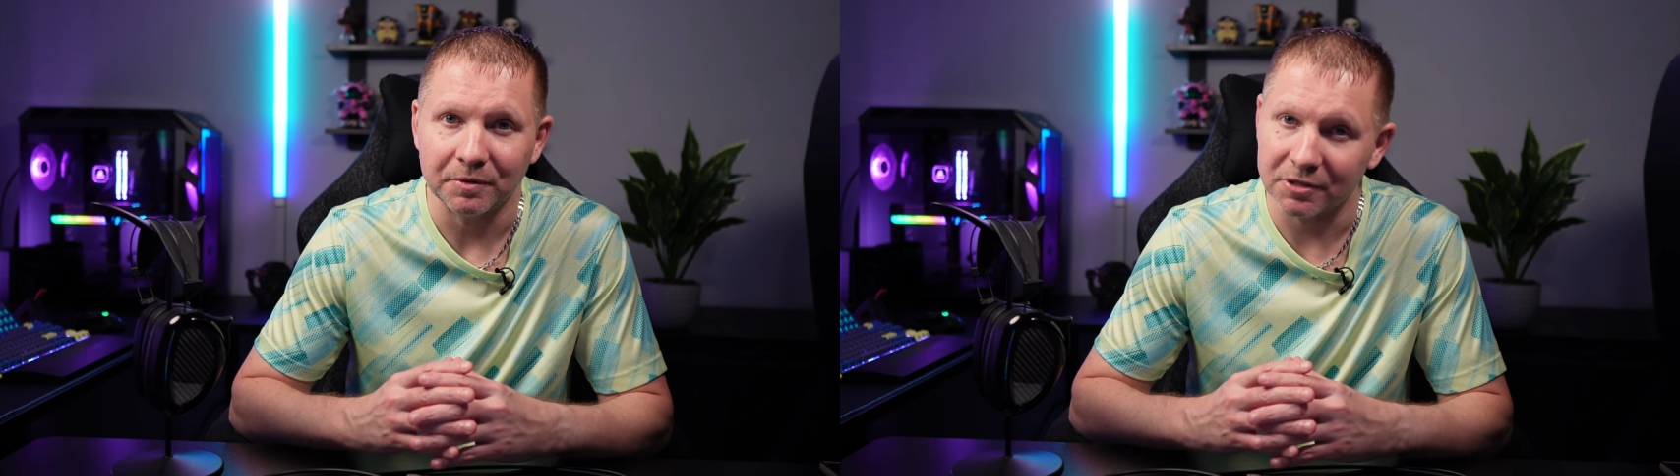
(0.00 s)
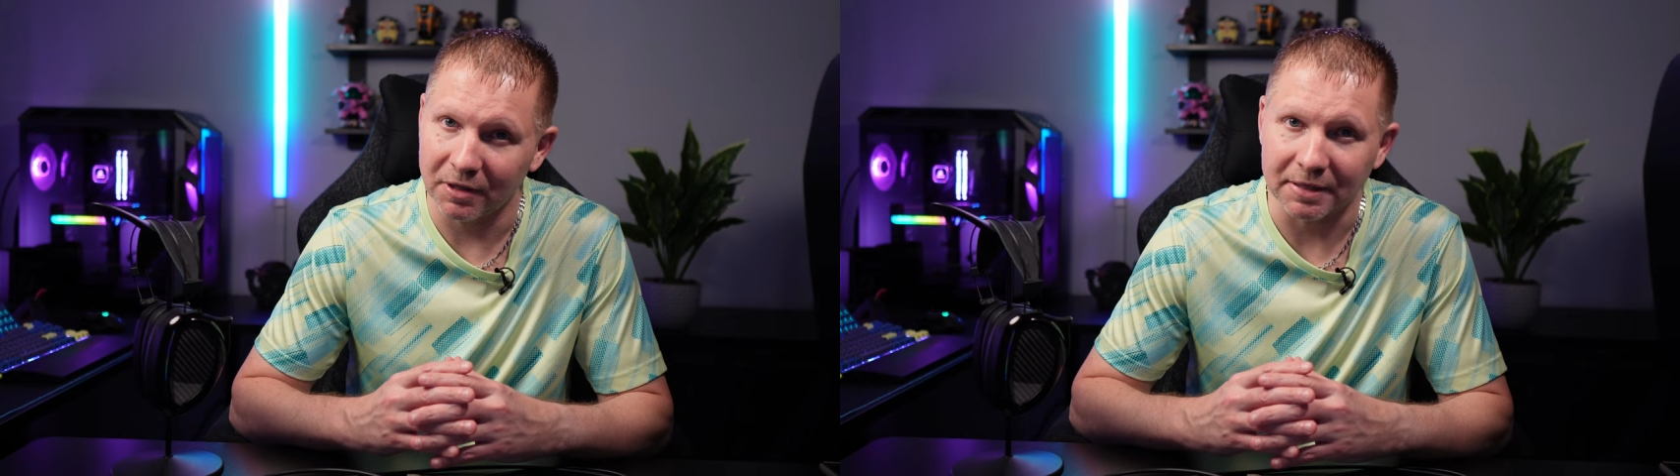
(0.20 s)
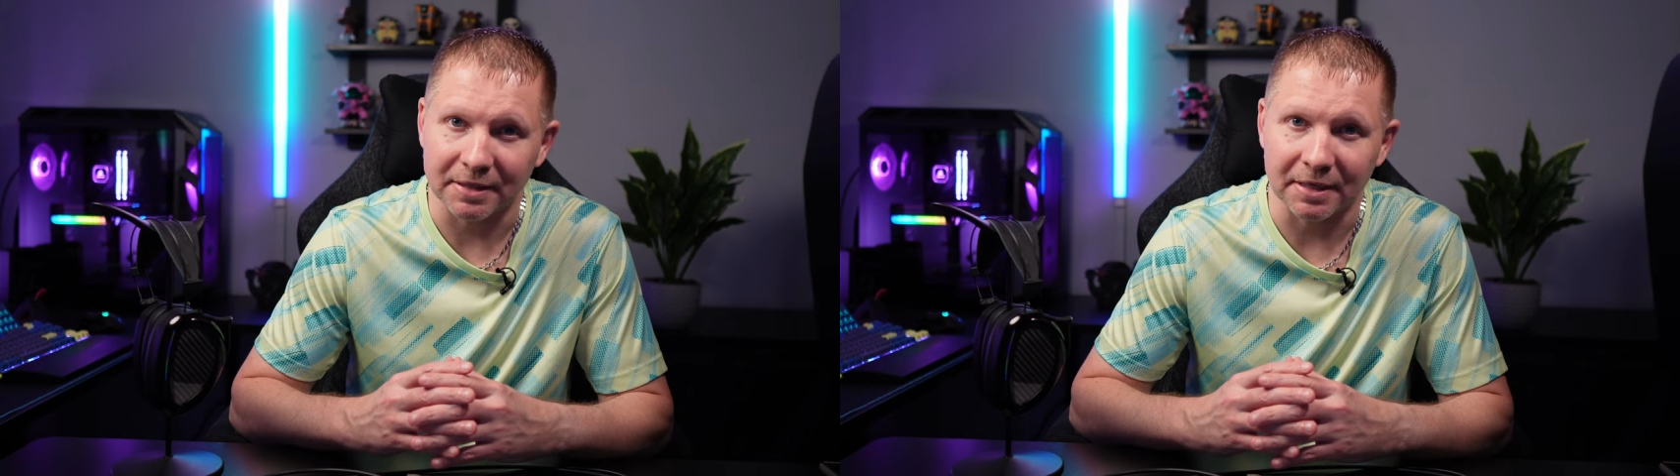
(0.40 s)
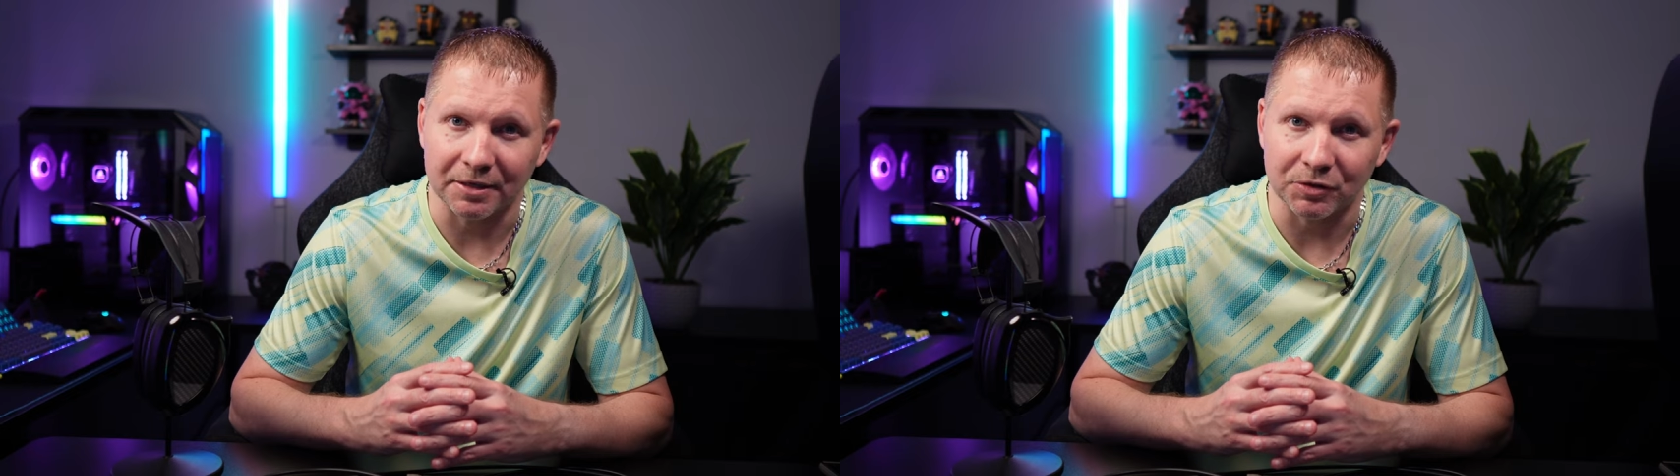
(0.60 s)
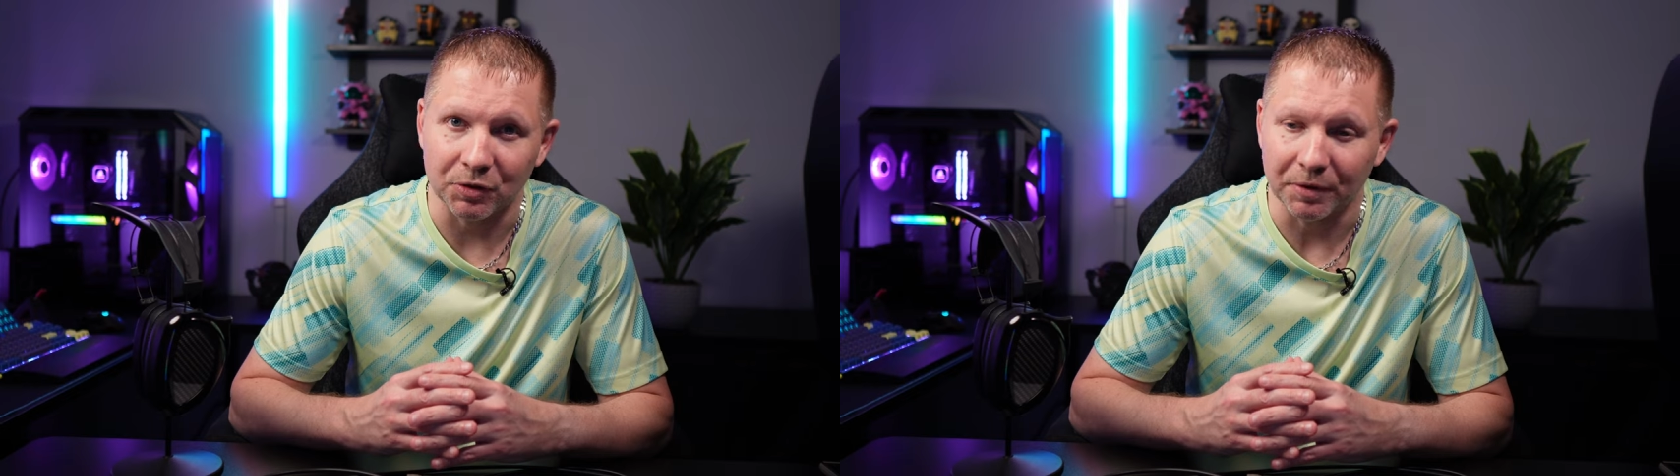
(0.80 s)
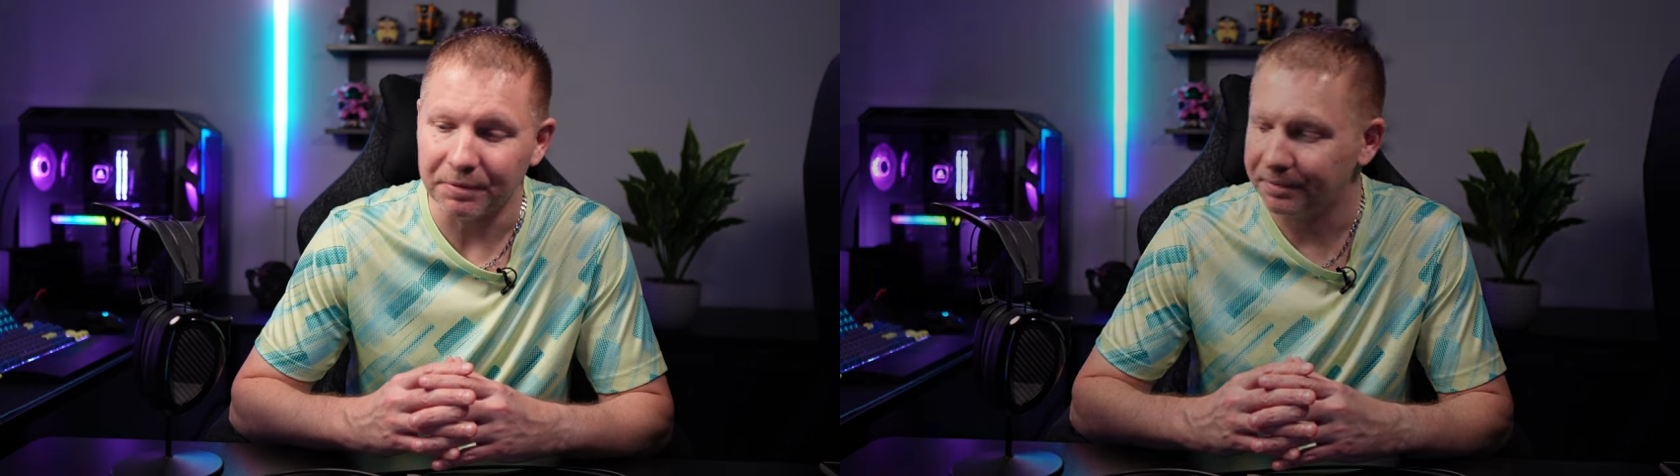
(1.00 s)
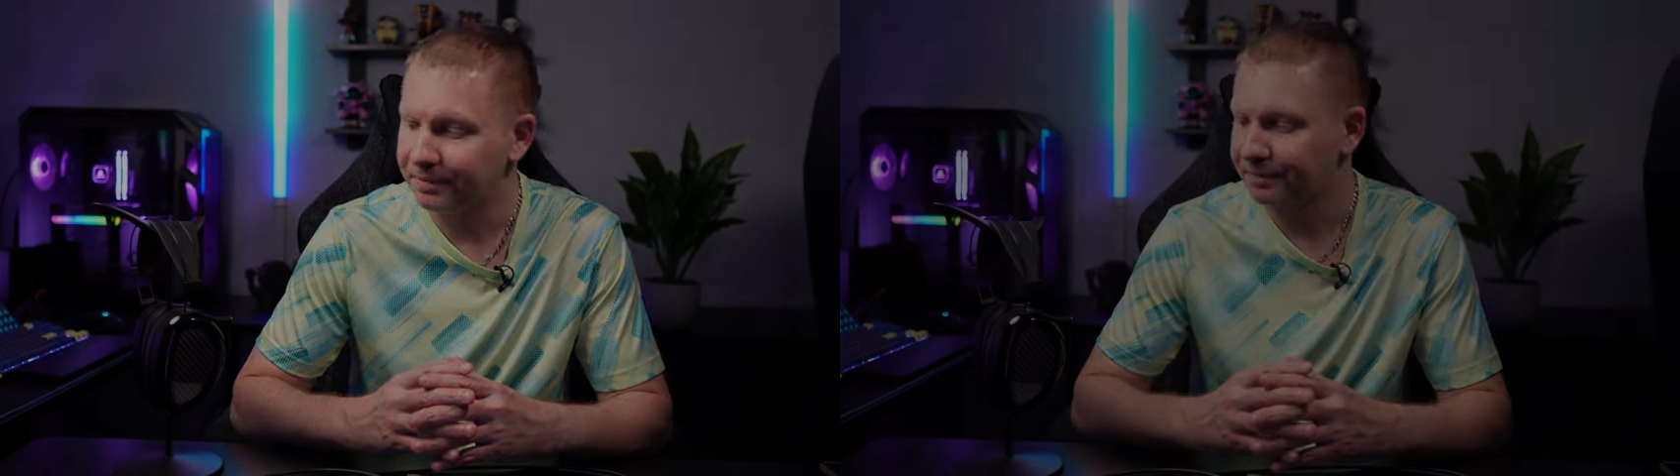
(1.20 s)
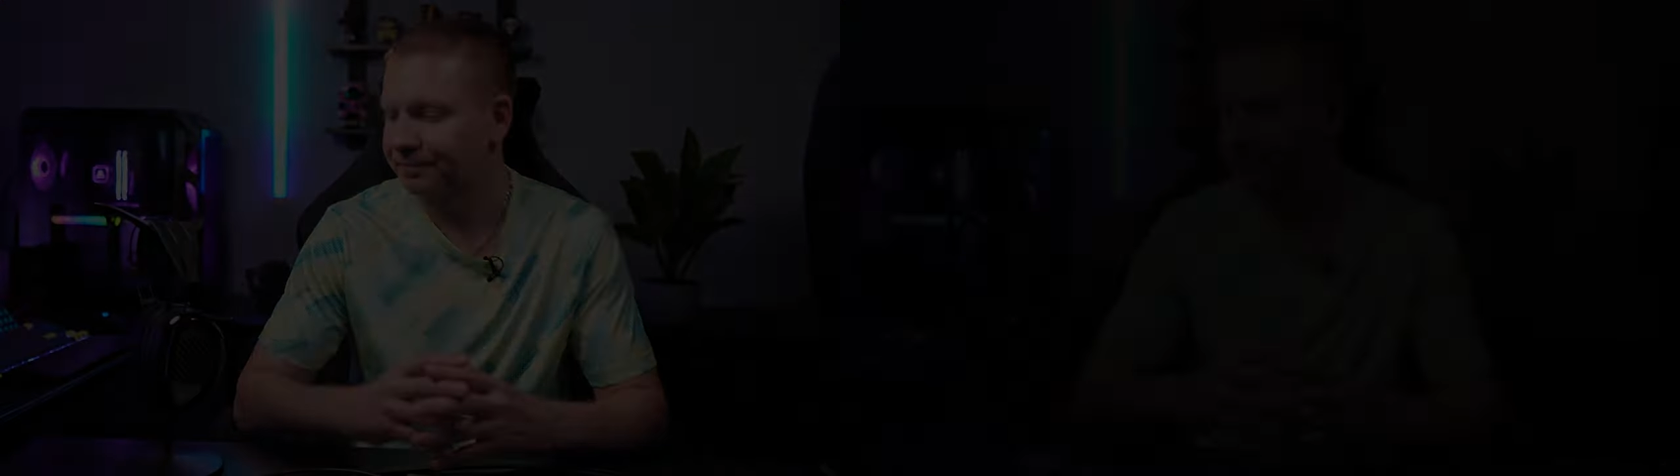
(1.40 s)
So let's get into it.
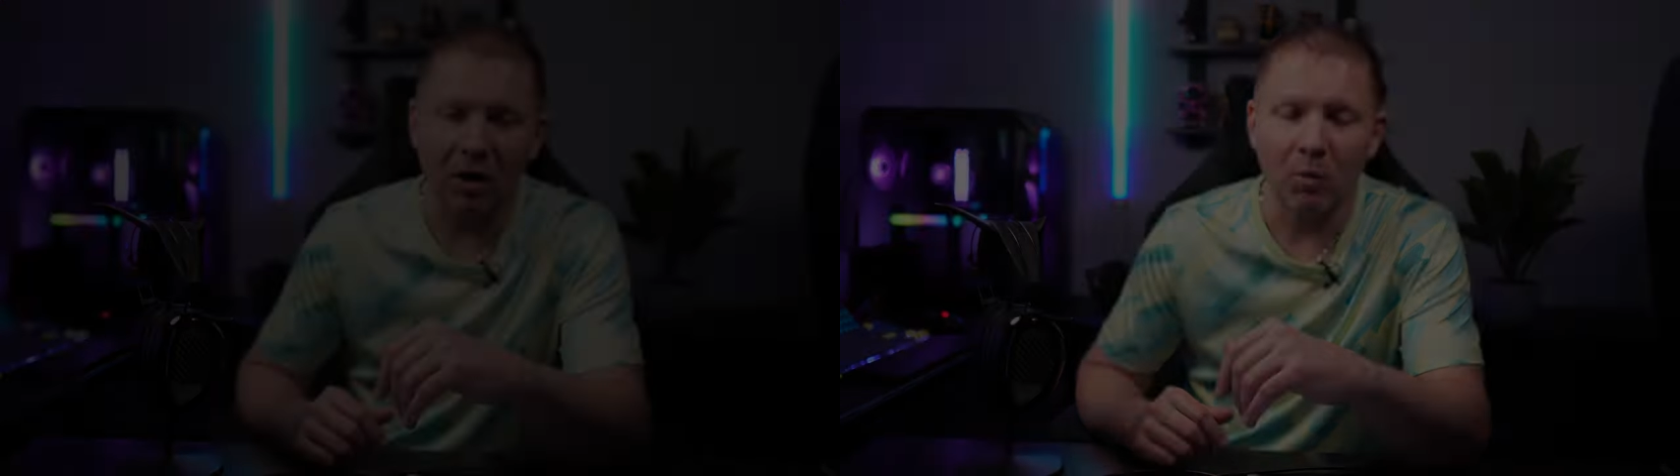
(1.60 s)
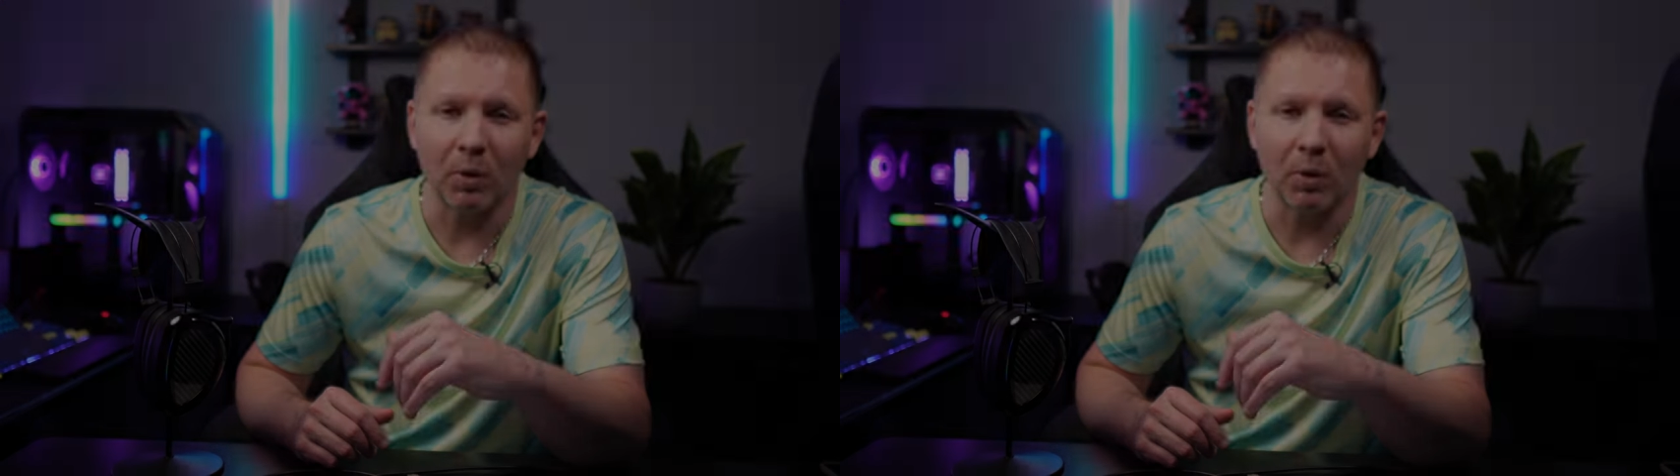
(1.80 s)
First of all,